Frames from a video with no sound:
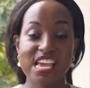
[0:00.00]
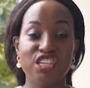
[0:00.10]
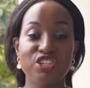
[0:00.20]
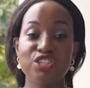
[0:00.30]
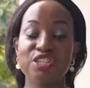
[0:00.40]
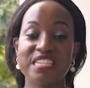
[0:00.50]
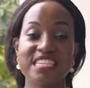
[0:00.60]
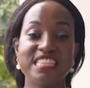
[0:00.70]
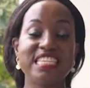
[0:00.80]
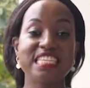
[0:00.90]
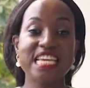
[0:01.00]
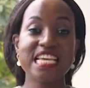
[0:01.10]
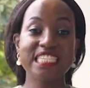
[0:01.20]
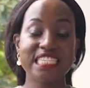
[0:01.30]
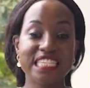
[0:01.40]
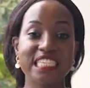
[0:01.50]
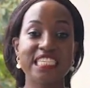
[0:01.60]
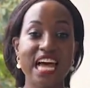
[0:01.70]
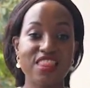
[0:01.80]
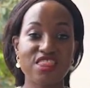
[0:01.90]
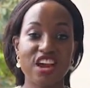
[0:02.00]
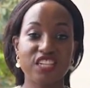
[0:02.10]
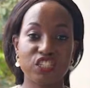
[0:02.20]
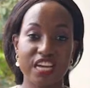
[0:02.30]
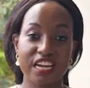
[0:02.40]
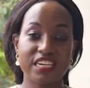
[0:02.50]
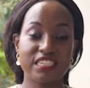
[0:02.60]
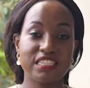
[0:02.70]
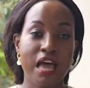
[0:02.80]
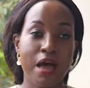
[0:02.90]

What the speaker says: Usually these instincts are there to guide us.